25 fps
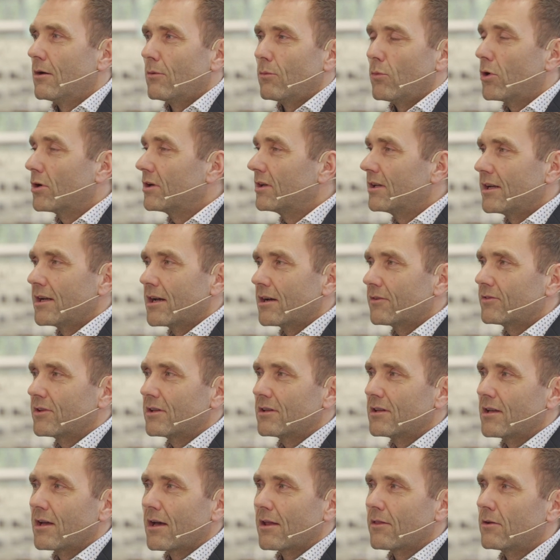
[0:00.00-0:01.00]
one day
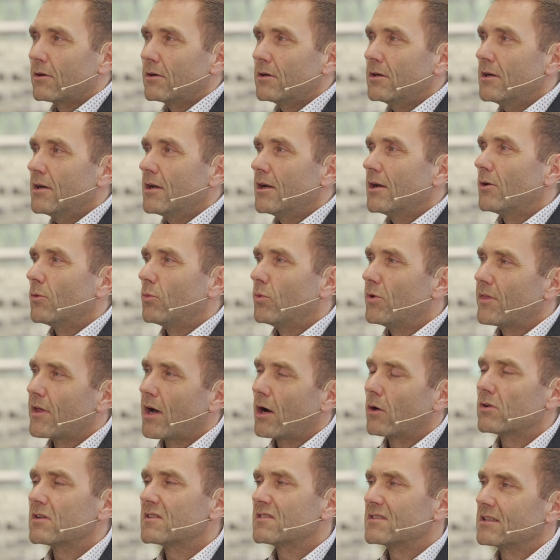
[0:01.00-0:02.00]
after the other
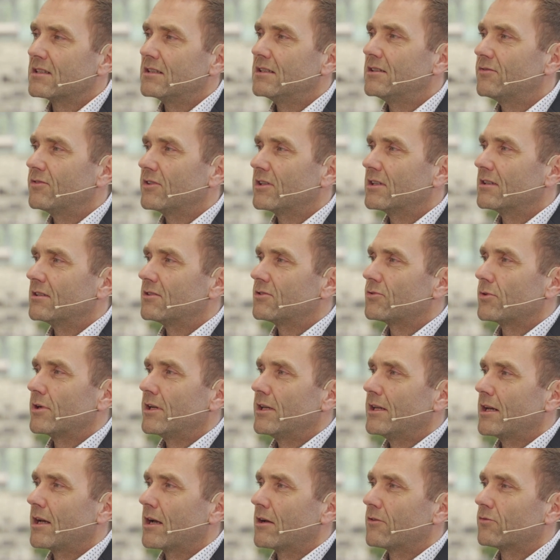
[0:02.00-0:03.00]
without a significant
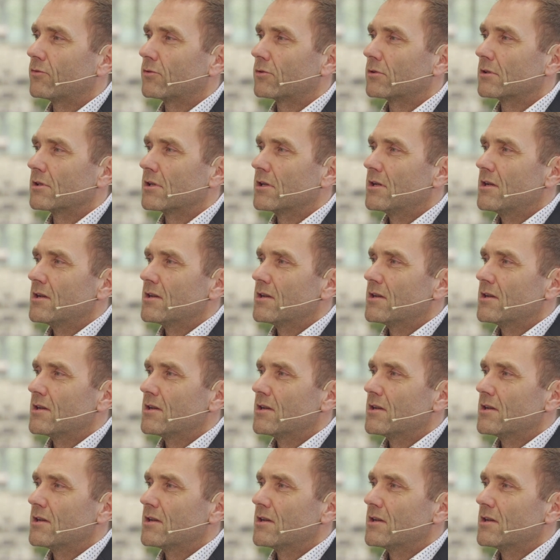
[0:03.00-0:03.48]
training effort.